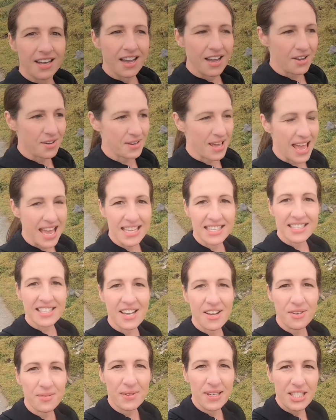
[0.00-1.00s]
Okay,
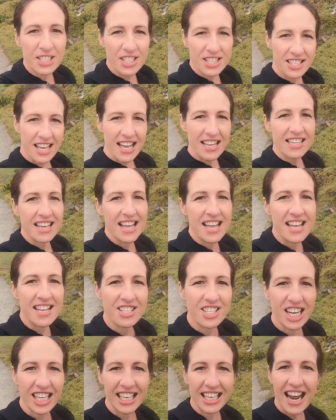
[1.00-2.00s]
so we just got done
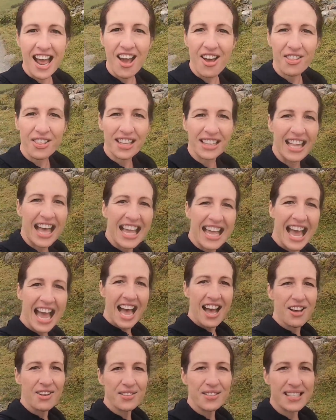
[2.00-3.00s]
checking out the
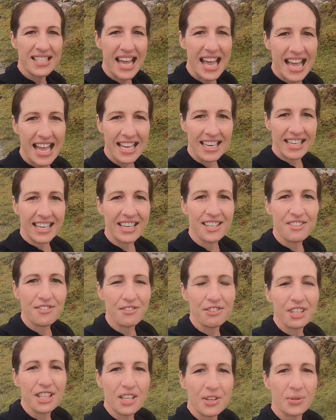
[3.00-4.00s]
lighthouse and it's
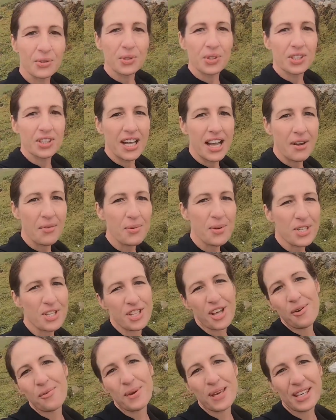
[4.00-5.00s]
really cool. I wish
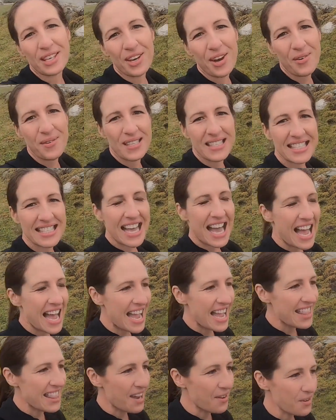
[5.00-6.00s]
that we could go
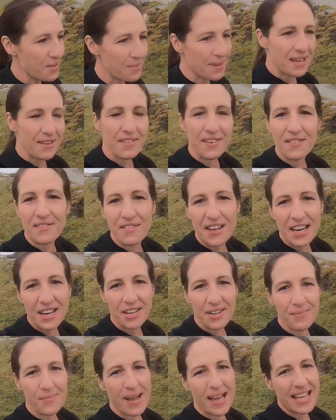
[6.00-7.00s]
inside. That would be even
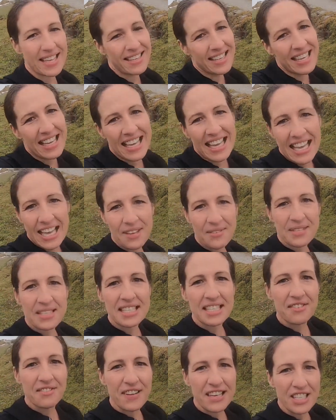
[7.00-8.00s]
funner, but it was
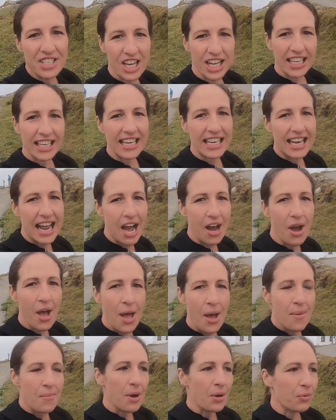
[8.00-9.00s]
still fun checking it out.
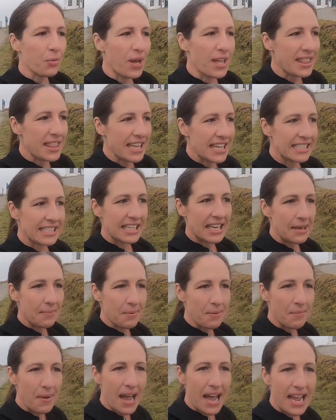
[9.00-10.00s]
But one thing to keep
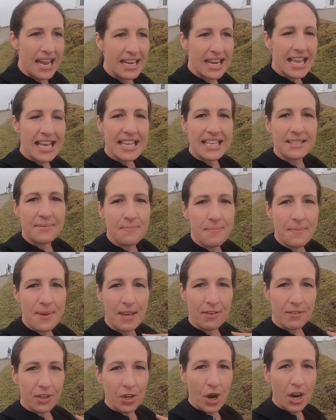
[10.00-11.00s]
in mind is
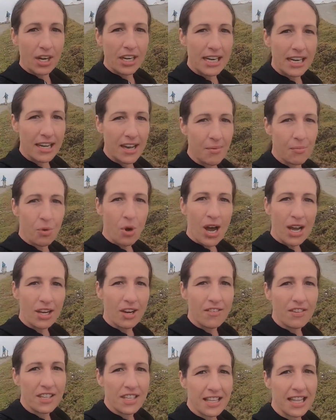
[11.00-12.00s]
if you are gonna come walk
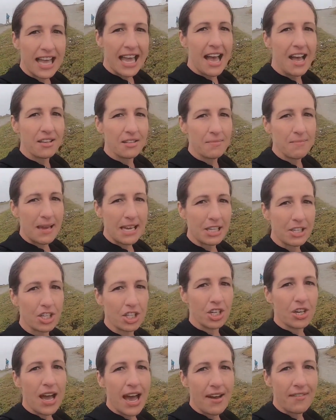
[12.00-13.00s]
over to the lighthouse, make sure
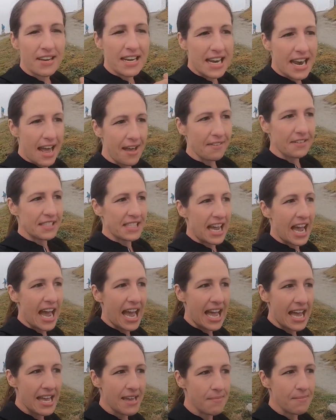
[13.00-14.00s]
you have enough
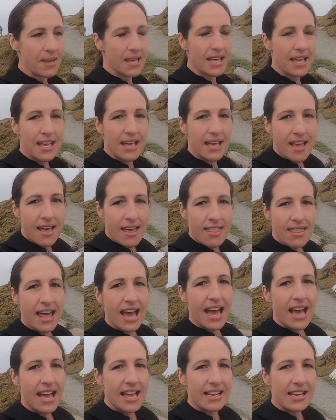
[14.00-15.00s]
time
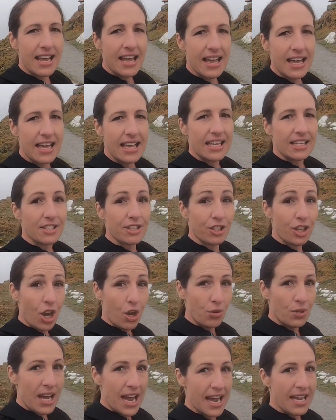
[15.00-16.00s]
that it's
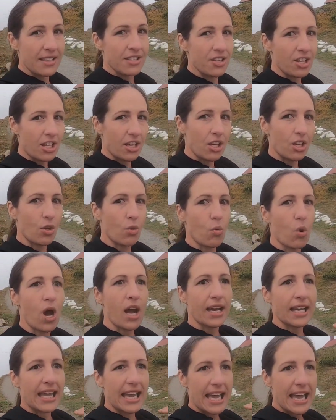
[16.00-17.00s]
low tide so that you could
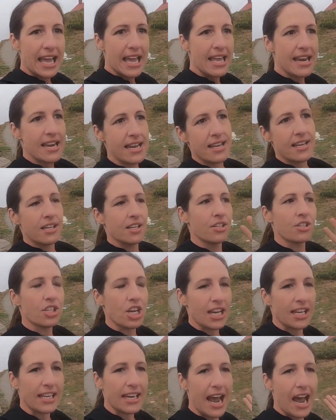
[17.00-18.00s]
walk in,
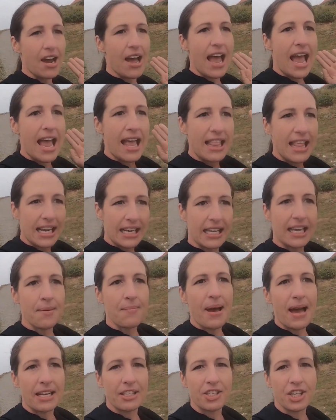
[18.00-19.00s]
check it out, and then get
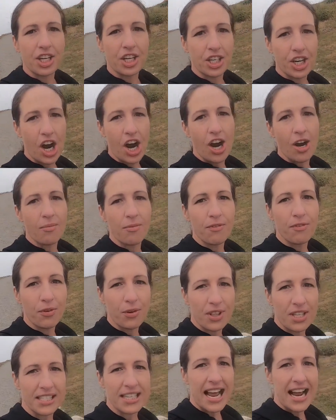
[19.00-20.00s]
back to your car
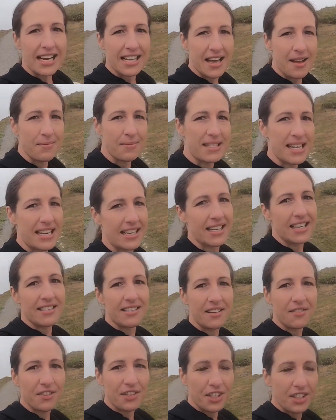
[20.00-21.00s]
before the tide comes in. Because
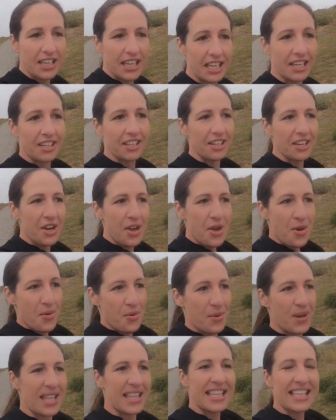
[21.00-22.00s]
if you're here
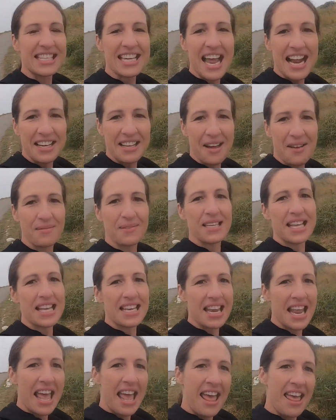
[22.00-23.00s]
when the tide comes
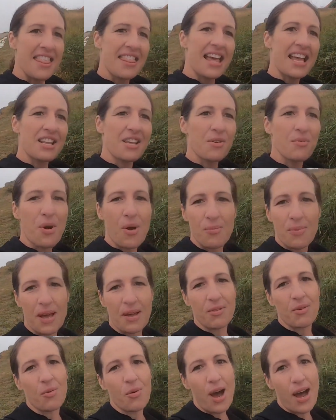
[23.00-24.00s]
in, then you won't be
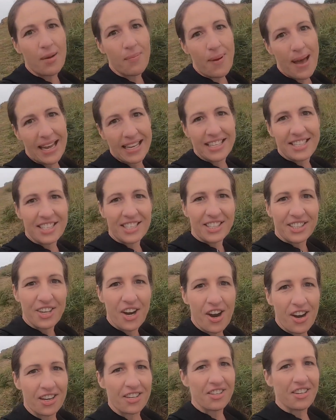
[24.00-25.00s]
able to walk back to your
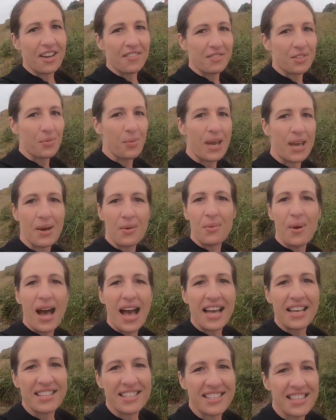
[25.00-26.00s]
car and you'll have to wait a
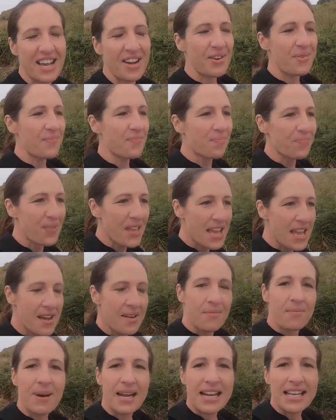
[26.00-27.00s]
while. So,
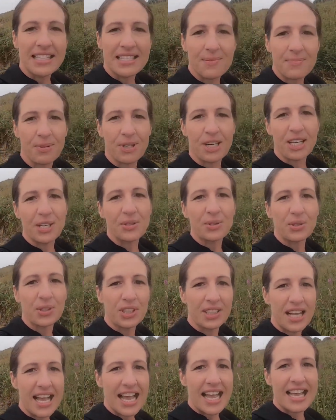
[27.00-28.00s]
but it's pretty
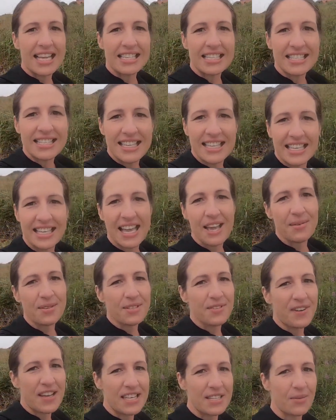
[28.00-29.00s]
cool and it
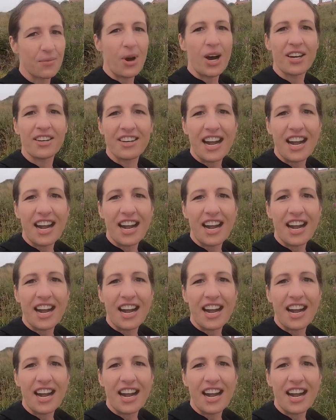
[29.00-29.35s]
was fun to walk